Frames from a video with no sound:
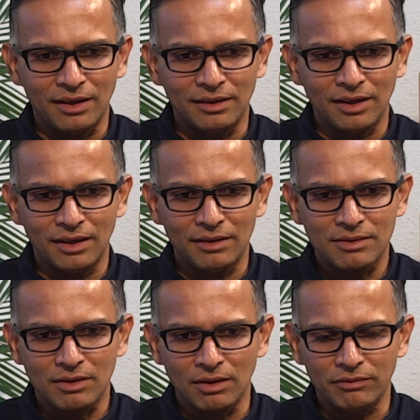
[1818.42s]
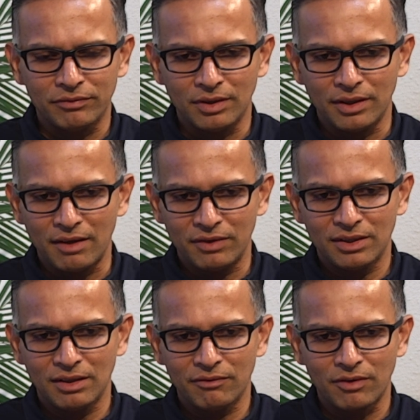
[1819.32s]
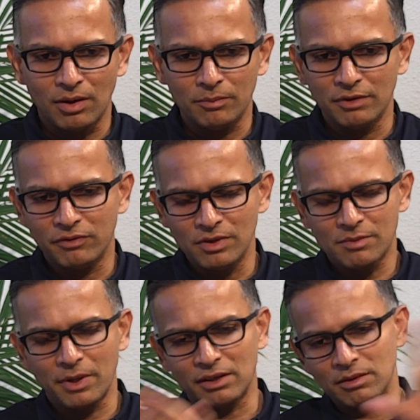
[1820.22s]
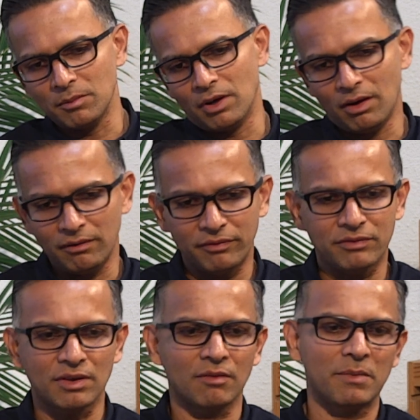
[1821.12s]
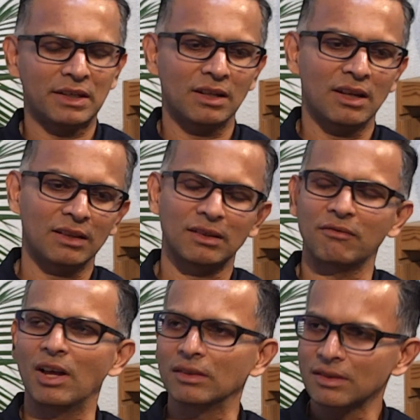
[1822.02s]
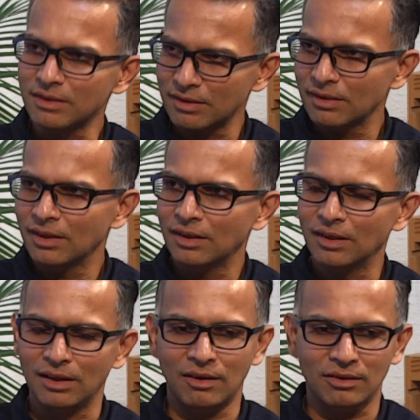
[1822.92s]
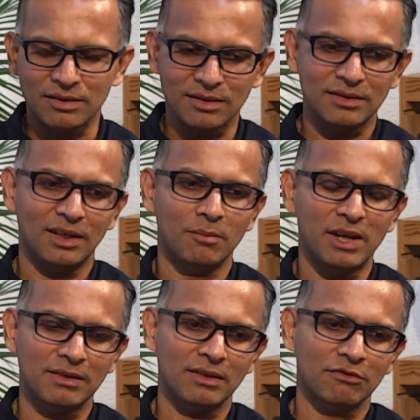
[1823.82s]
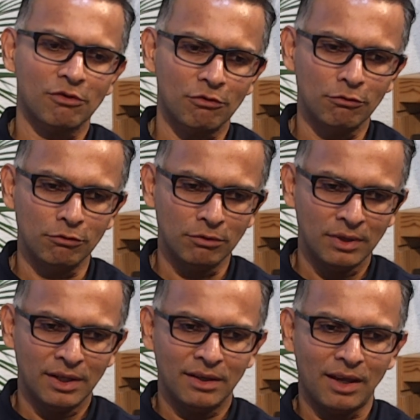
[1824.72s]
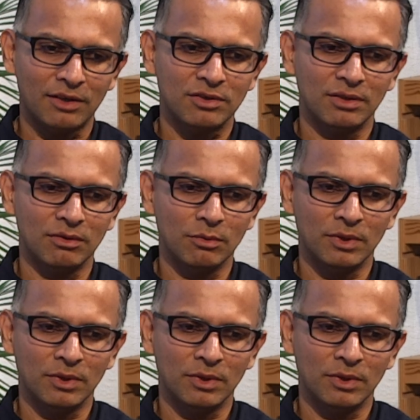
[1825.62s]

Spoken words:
then sort of everything from the full spectrum of sort of mental health and wellness on a sustained basis through actually the human